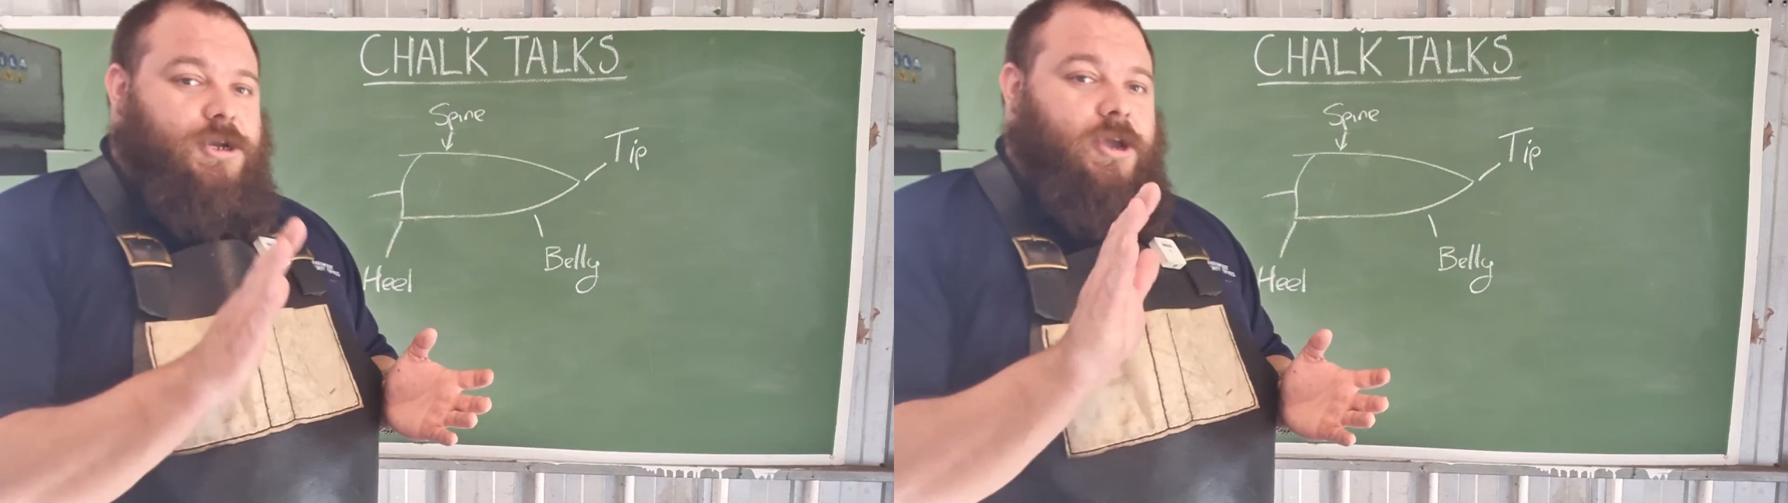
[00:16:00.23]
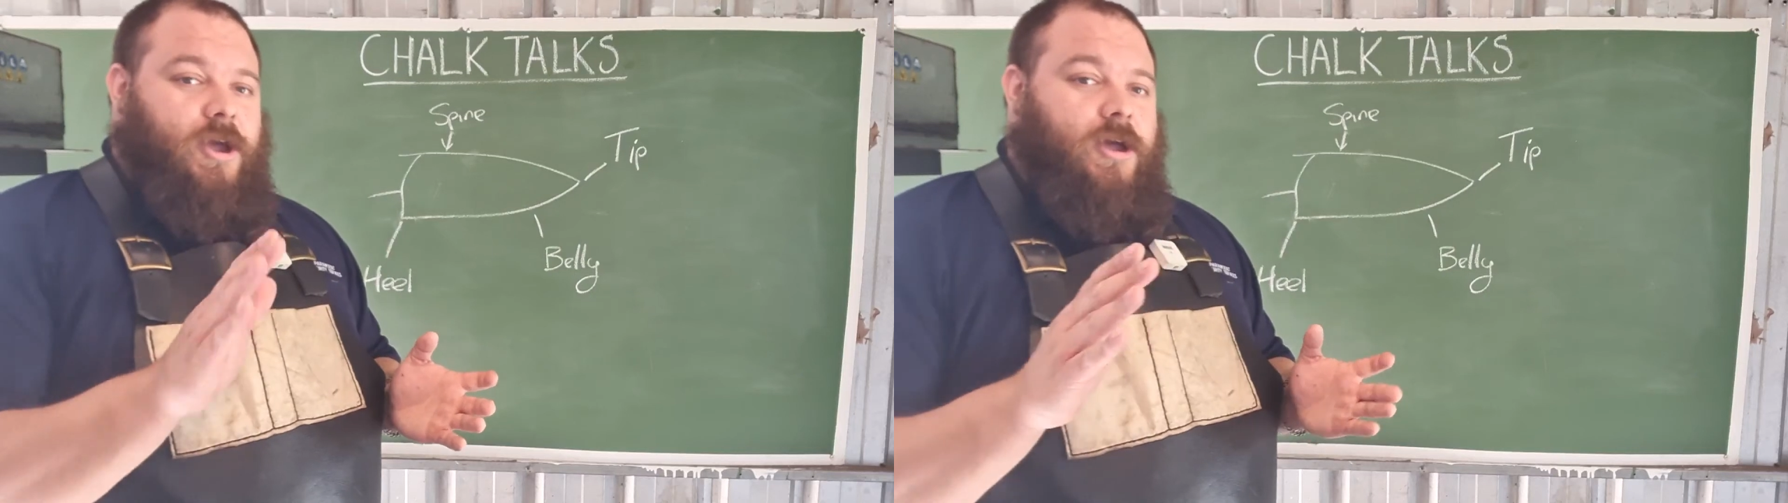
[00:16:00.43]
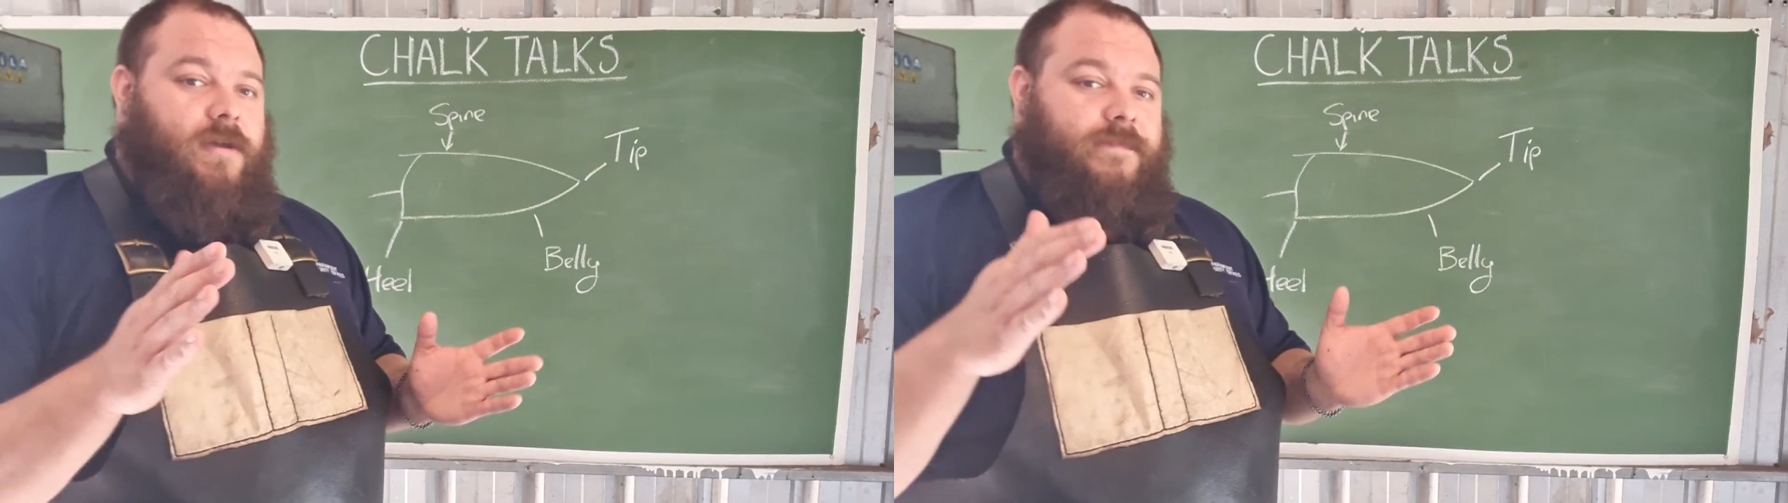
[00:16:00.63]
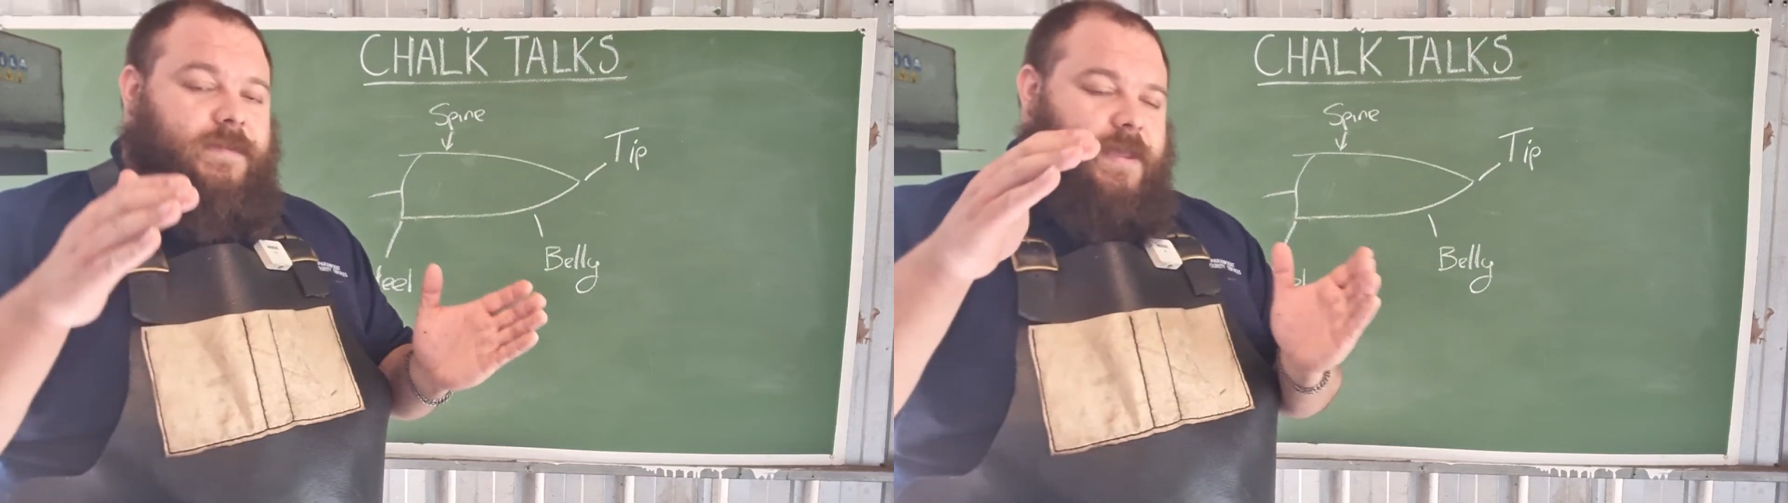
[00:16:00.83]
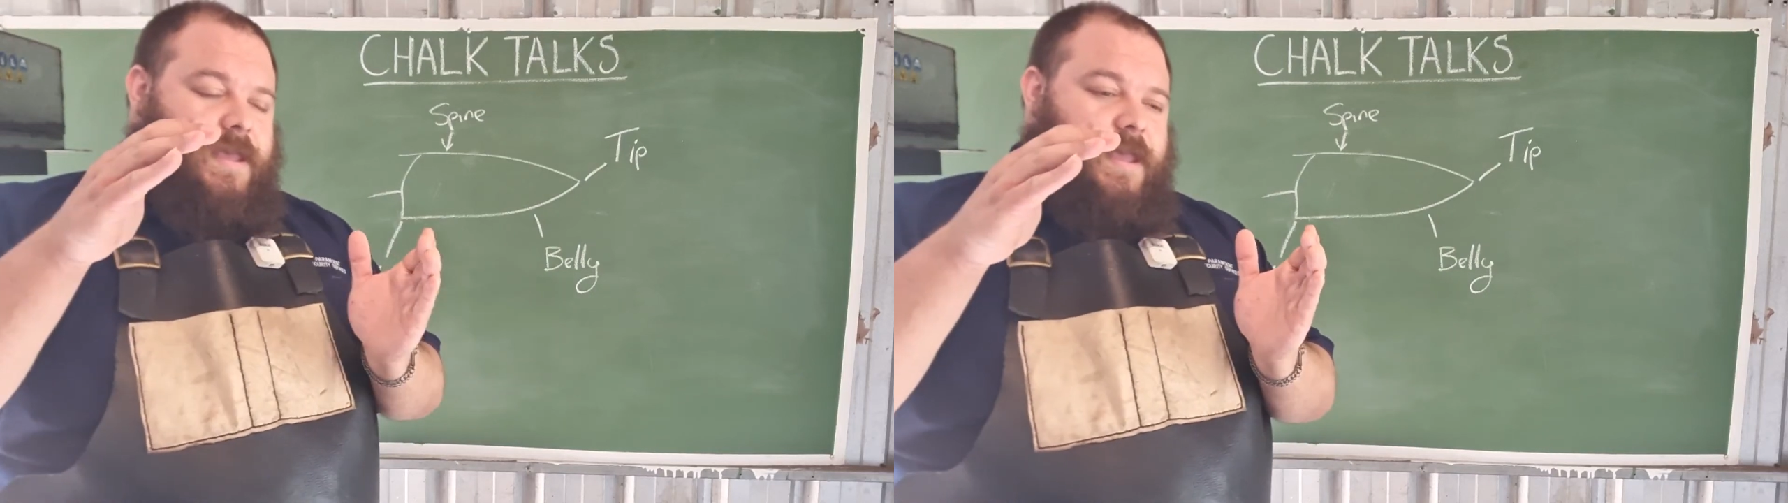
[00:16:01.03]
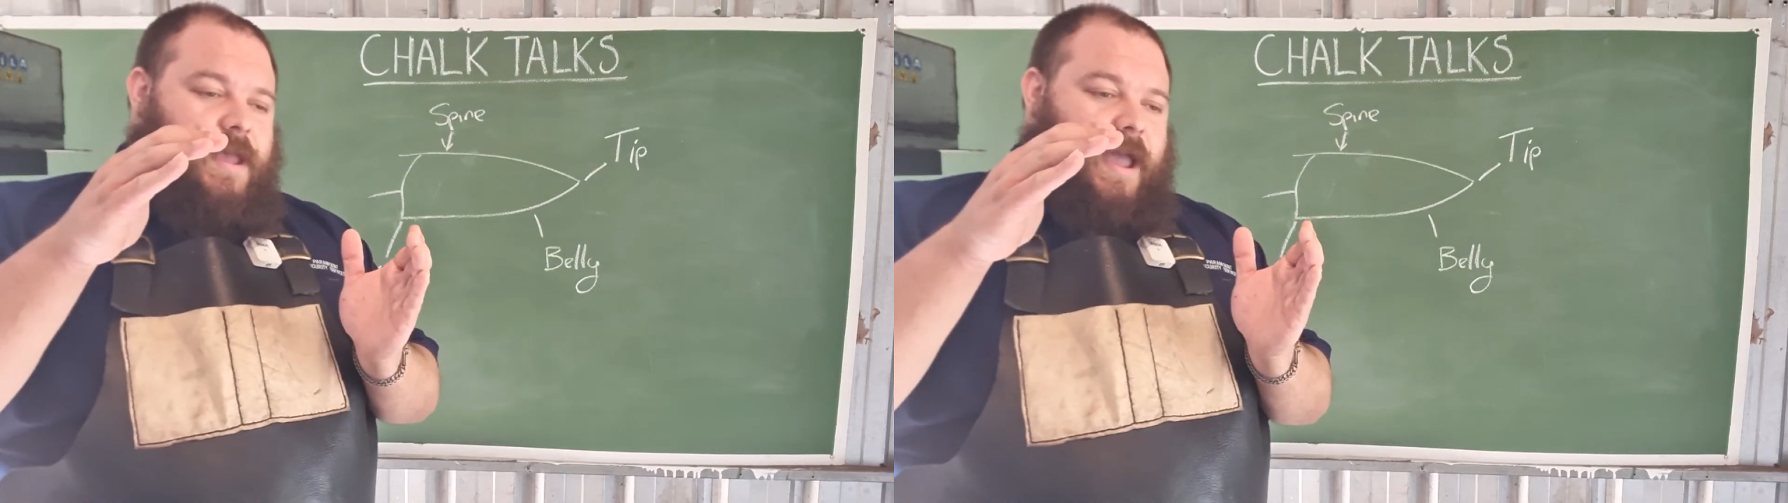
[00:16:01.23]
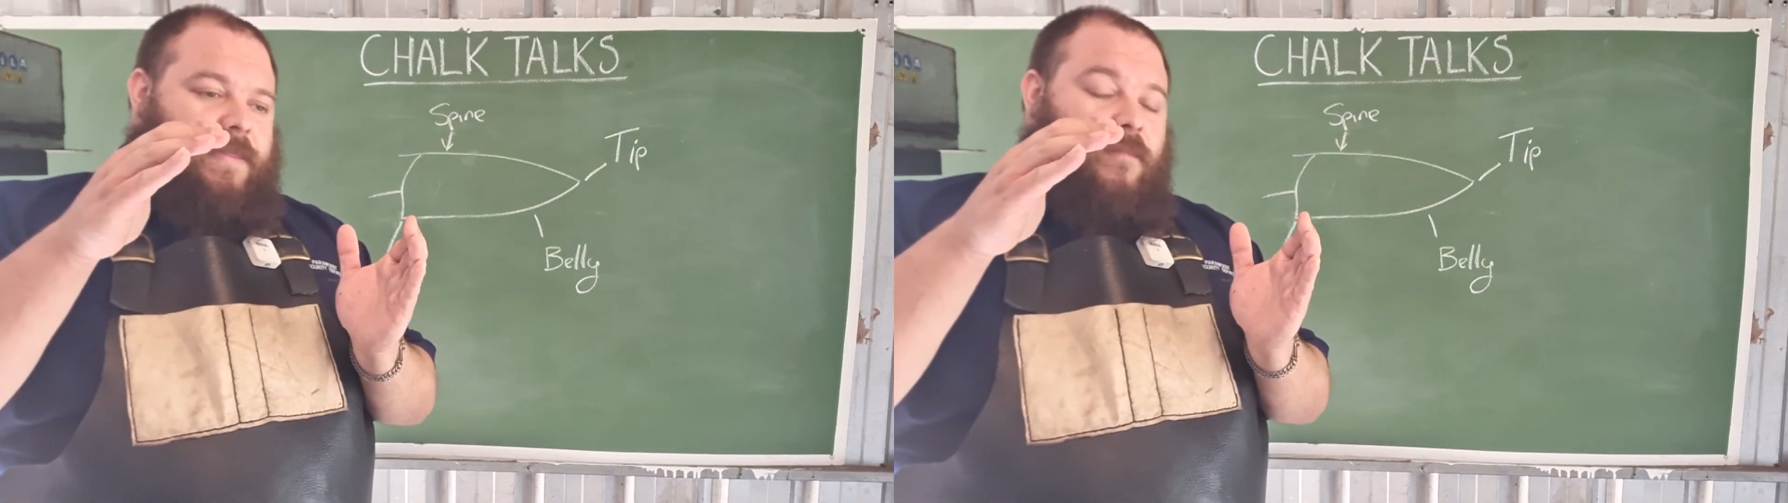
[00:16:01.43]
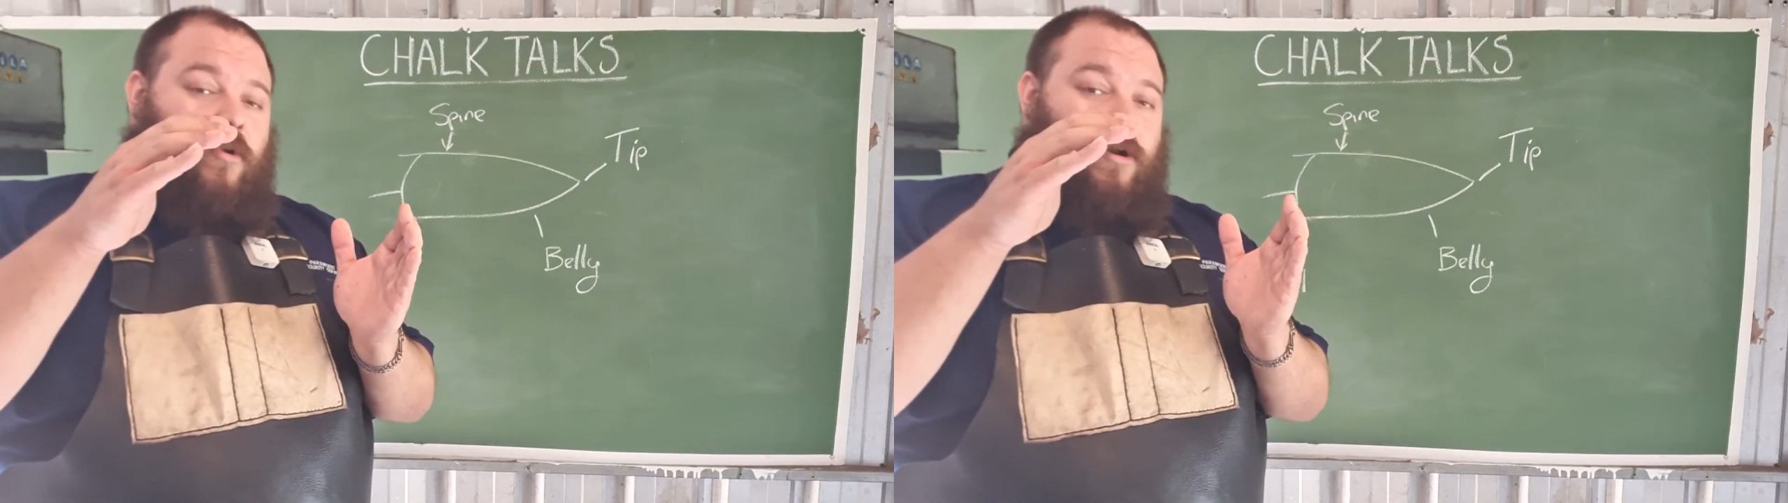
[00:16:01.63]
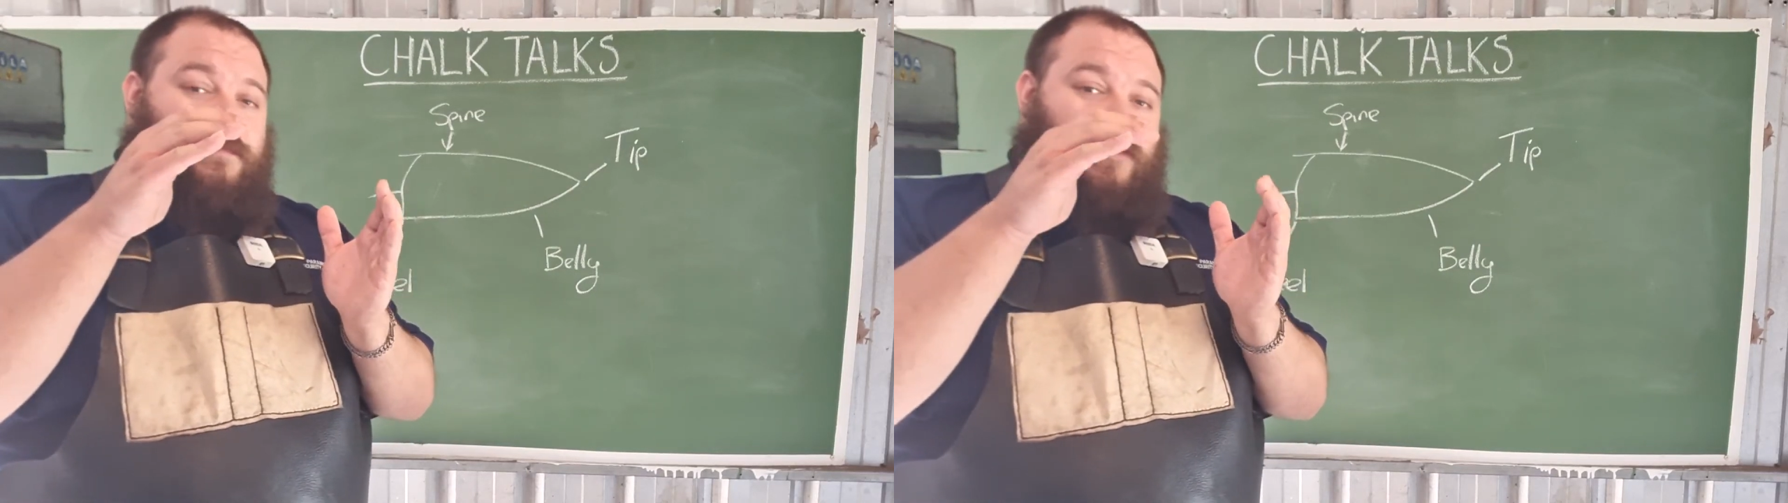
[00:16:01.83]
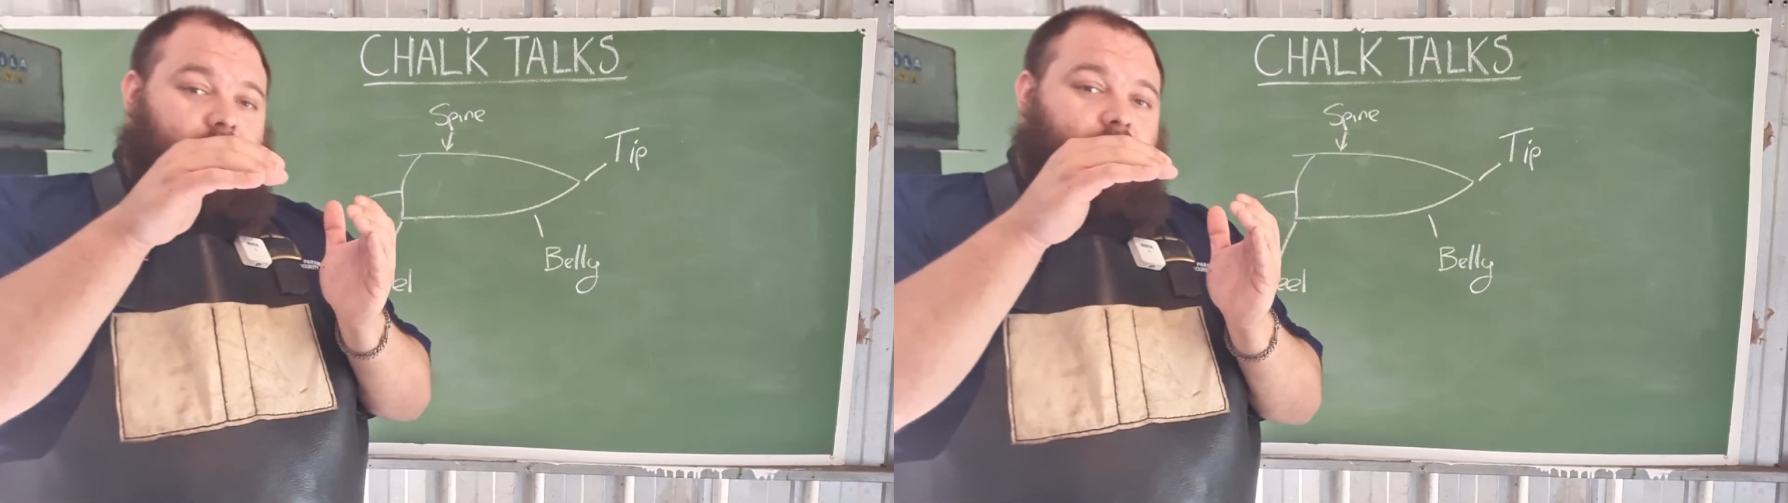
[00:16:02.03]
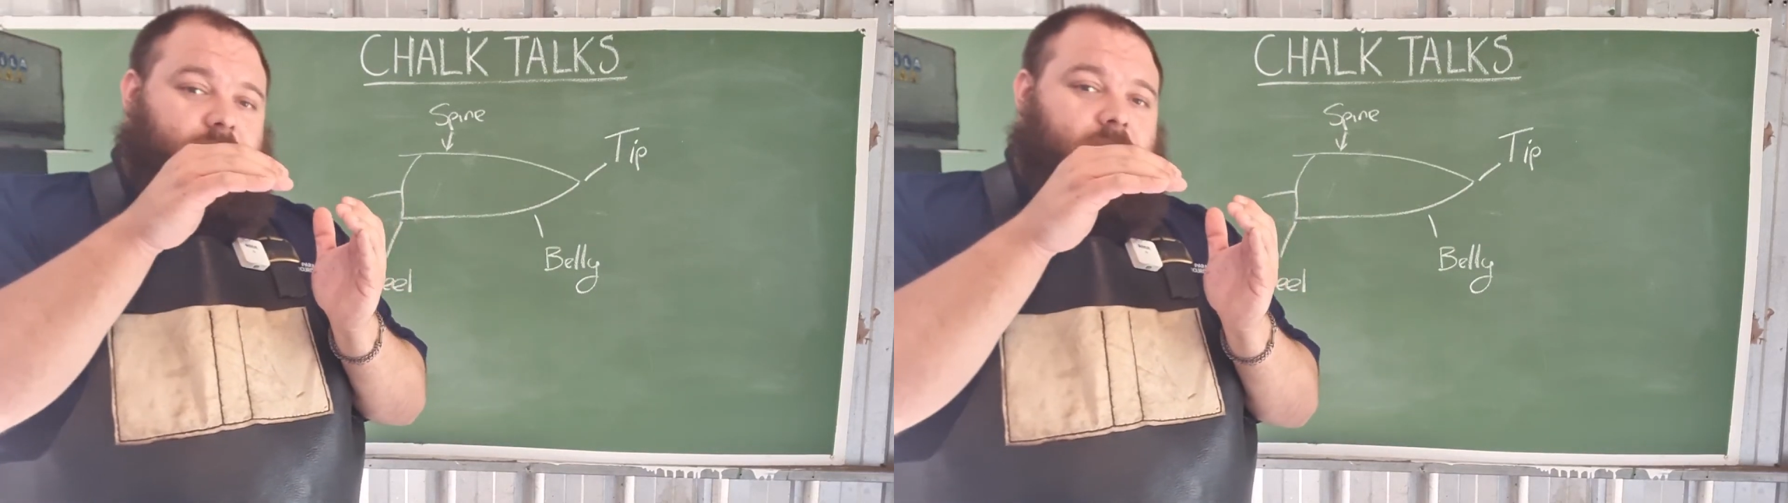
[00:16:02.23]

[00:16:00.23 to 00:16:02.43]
curves and the more obtuse